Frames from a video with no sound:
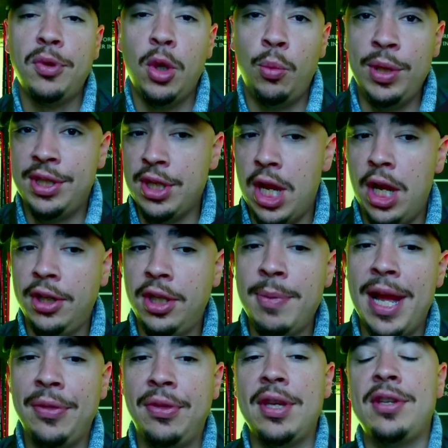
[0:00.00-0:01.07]
We talked
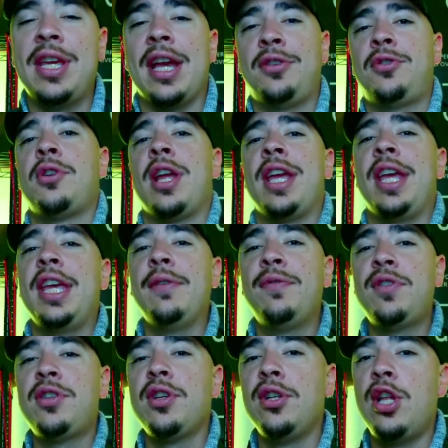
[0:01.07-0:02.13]
about this yesterday. If
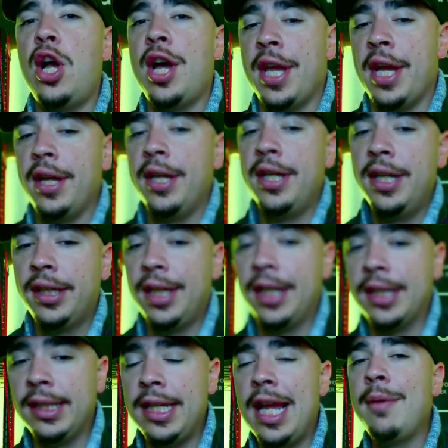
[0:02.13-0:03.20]
Solana can
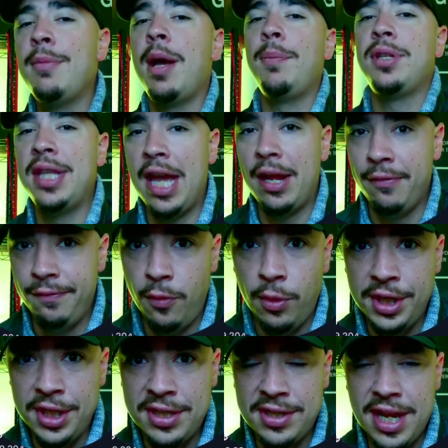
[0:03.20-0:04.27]
climb up to that
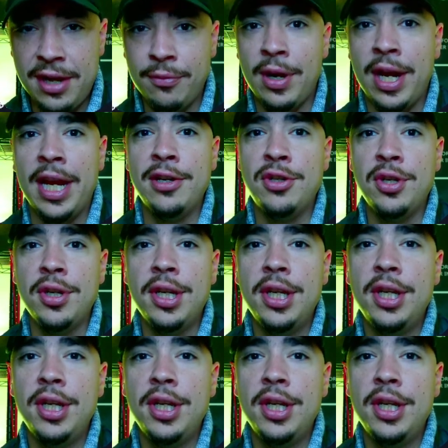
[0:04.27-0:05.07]
40 cent range,